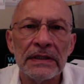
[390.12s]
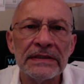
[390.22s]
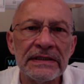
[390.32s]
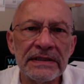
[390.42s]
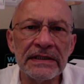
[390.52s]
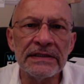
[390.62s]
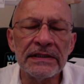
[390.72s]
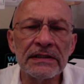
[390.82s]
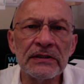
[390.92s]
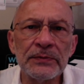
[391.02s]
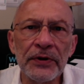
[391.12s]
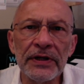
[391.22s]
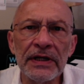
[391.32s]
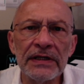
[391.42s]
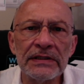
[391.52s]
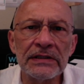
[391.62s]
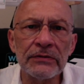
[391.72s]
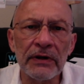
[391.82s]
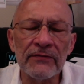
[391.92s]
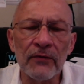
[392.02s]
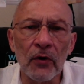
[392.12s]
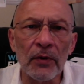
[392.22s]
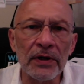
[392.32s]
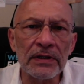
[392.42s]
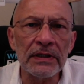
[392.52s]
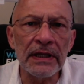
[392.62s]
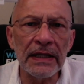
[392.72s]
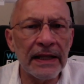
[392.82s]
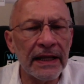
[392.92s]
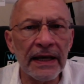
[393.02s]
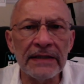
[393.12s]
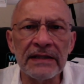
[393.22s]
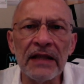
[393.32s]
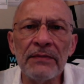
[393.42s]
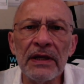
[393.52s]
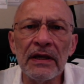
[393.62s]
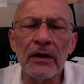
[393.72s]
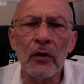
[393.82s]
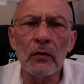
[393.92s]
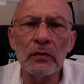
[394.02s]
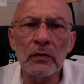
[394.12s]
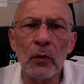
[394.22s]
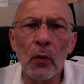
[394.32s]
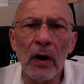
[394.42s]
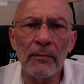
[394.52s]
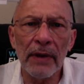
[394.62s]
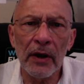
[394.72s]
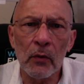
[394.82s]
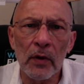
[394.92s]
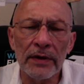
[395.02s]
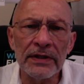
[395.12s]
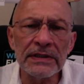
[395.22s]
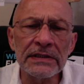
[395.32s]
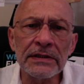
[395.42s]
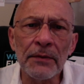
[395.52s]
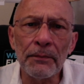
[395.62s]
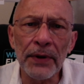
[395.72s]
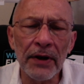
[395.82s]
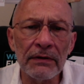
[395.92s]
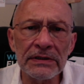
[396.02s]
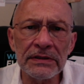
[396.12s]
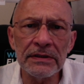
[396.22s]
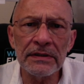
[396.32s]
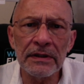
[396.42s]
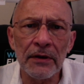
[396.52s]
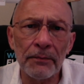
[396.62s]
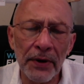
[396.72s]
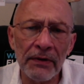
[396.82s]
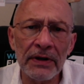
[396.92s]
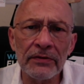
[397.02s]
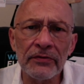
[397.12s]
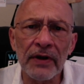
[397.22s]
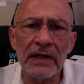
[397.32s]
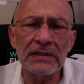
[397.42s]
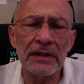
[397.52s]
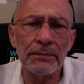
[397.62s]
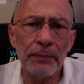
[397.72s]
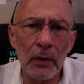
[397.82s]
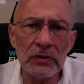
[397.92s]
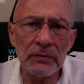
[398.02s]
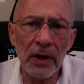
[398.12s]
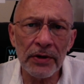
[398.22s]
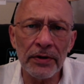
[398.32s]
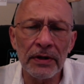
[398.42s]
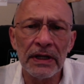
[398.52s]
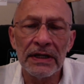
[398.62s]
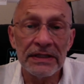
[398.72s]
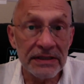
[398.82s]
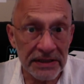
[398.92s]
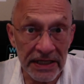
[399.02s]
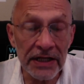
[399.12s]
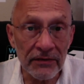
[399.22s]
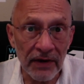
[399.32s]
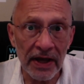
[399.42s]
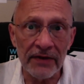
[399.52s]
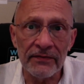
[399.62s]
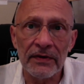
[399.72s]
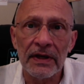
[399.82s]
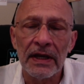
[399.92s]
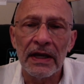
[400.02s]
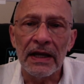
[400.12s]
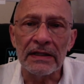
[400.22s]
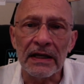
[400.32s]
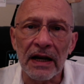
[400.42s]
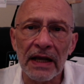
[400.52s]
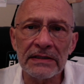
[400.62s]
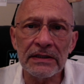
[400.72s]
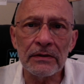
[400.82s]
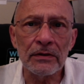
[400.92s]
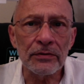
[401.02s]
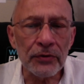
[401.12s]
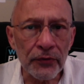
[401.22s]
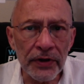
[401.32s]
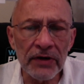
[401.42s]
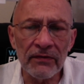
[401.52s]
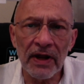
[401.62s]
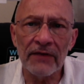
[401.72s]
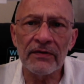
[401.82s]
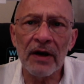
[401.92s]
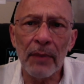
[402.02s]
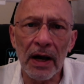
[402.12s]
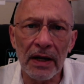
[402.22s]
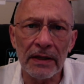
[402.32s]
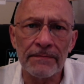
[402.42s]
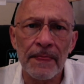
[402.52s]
Since this is pretty straightforward, in any case, let me go one by one. This is compare and contrast the postmodern seed of life and the classical tree of life Kabbalah.